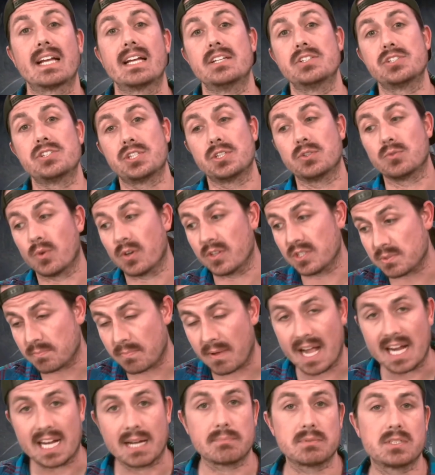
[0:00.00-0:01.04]
and she runs
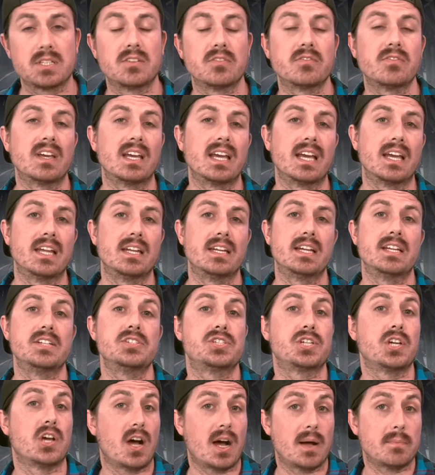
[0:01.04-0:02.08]
back up to the van and
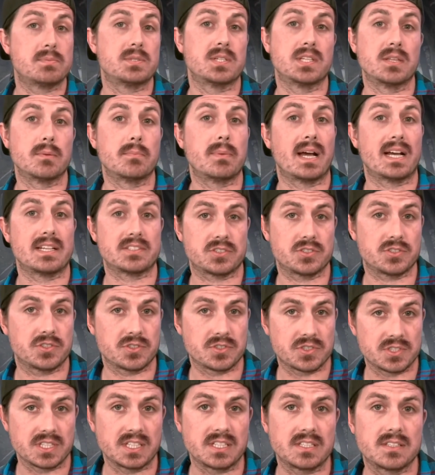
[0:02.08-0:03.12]
she hops in the passenger
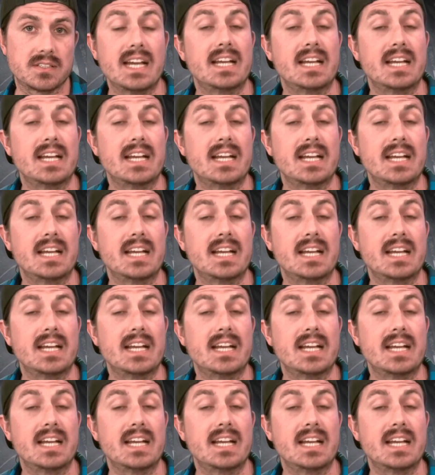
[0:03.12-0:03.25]
seat.